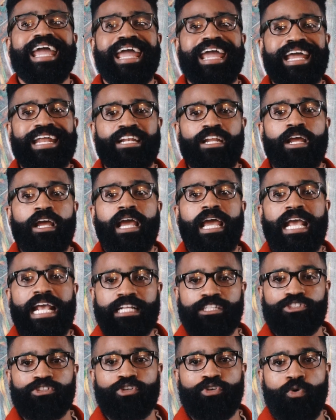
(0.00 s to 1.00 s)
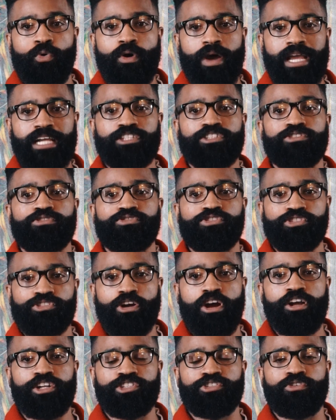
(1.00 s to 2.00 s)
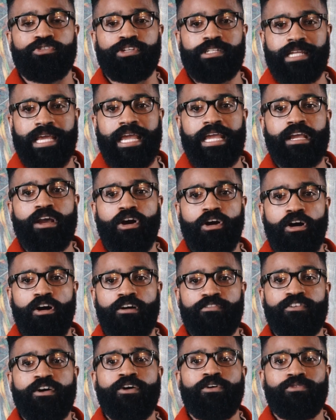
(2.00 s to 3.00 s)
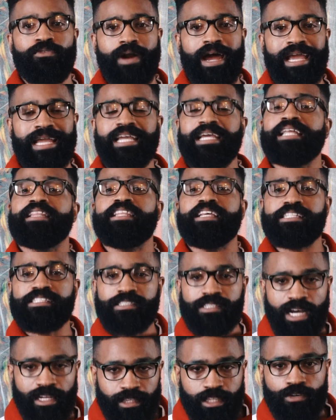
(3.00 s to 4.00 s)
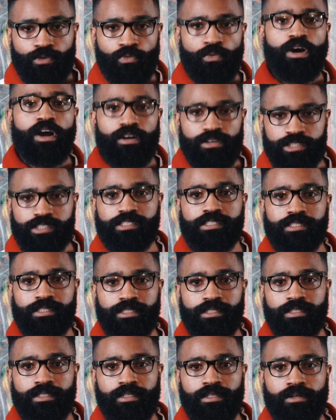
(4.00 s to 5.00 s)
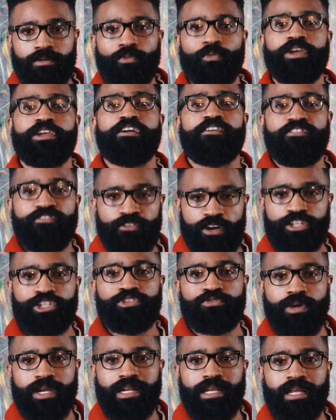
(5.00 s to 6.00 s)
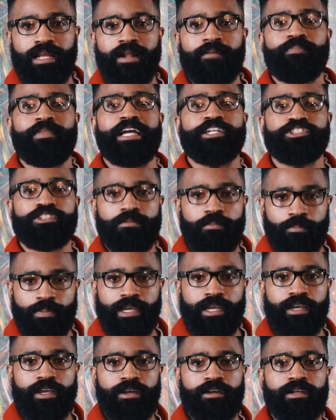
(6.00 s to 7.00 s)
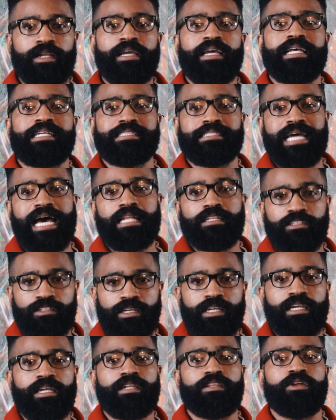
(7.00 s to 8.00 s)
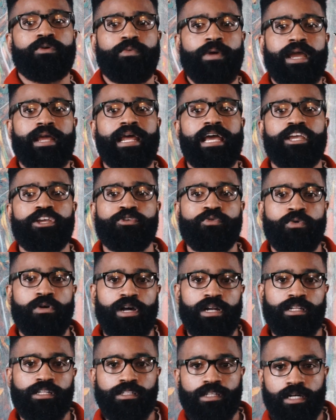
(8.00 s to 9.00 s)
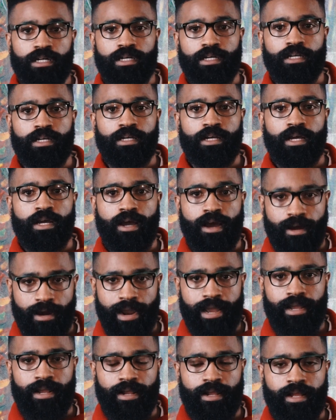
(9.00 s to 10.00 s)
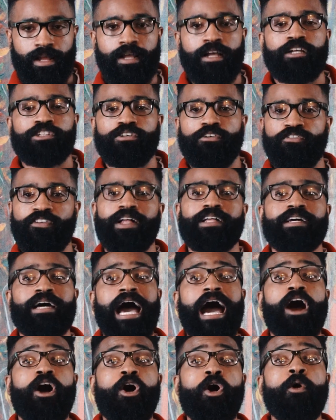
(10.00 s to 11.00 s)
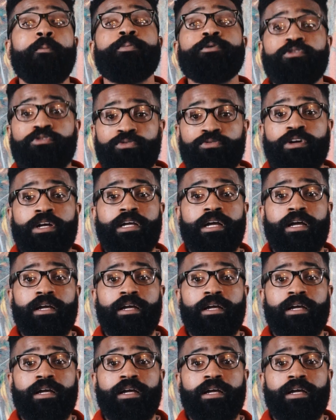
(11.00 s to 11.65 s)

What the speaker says: and it's going to start your day off right. There's nothing worse when you're frustrated that your beard is not looking the way that you want to look. All right? So fella, I hope you